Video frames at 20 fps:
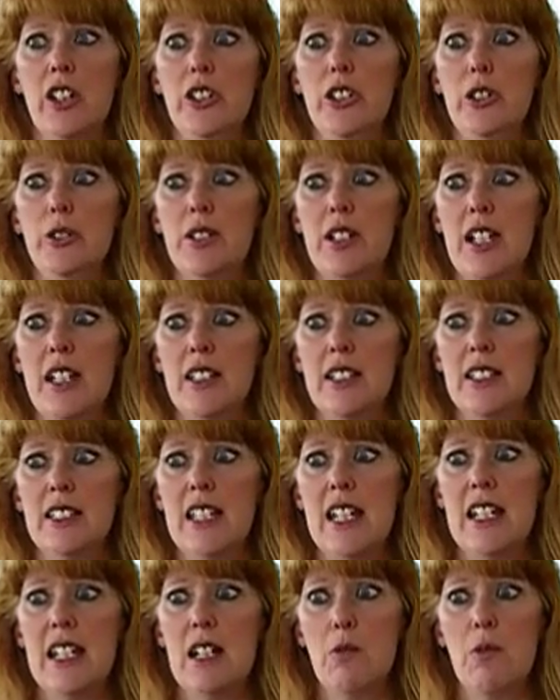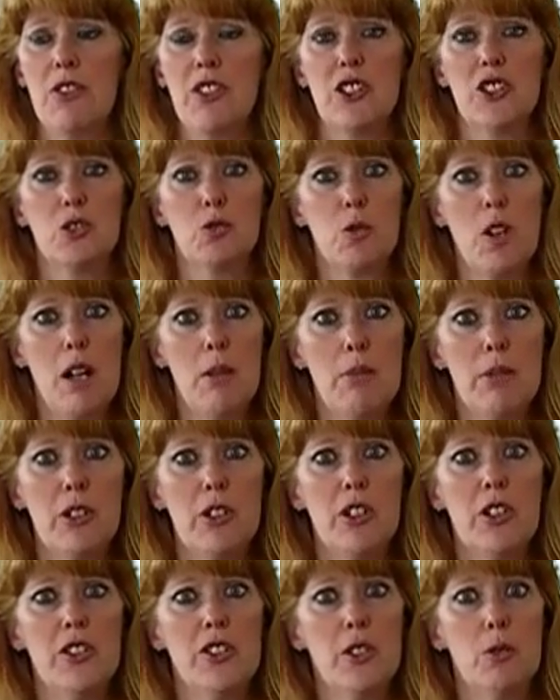You can get it with the
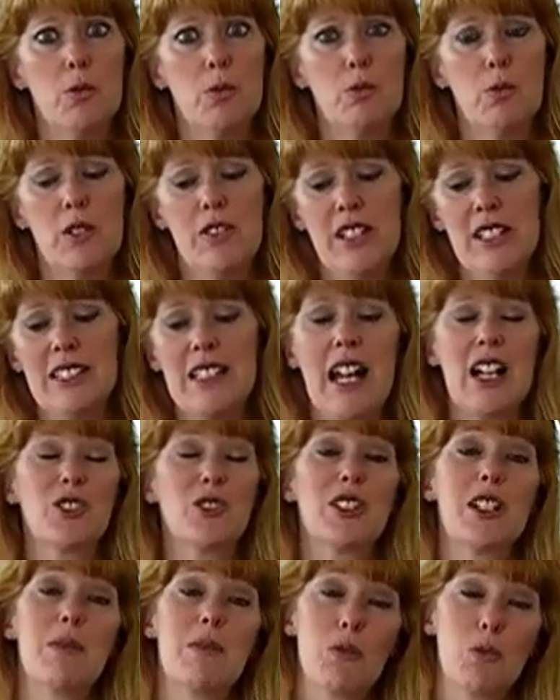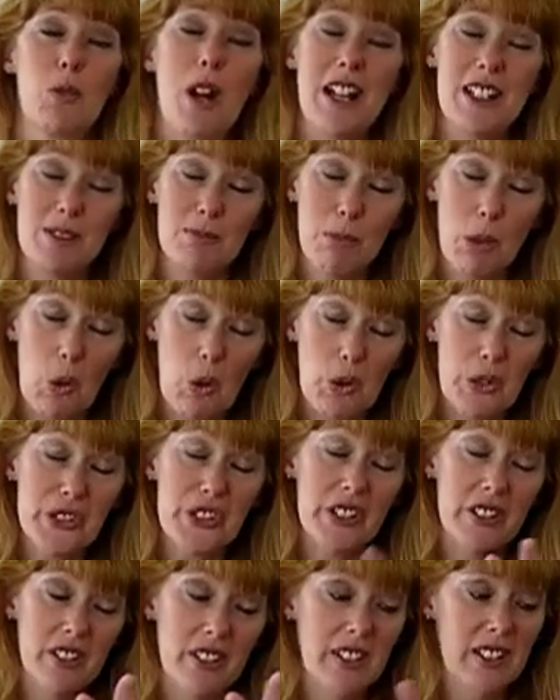scrubber. The, well, these actually come with rice
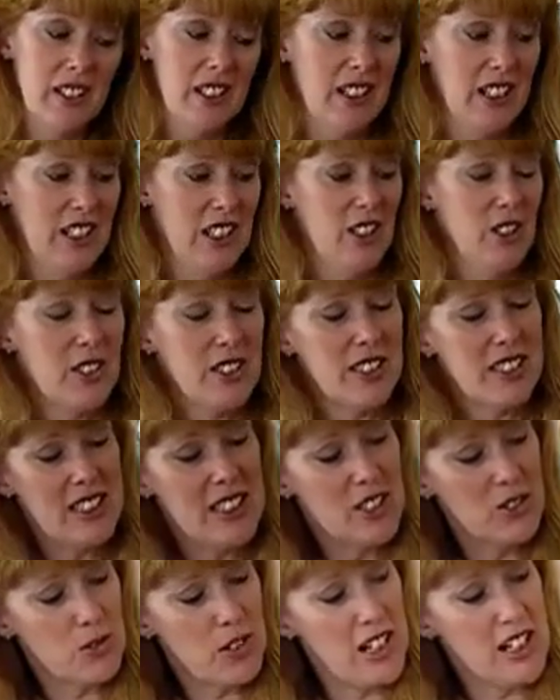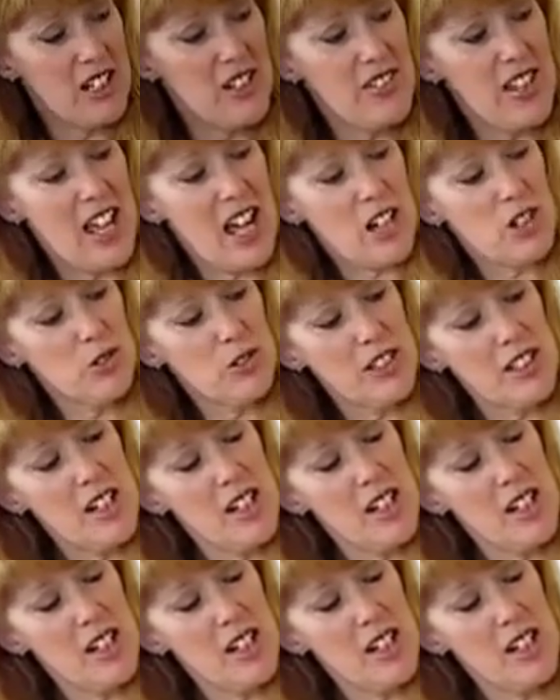bowls. You can see this right here. They actually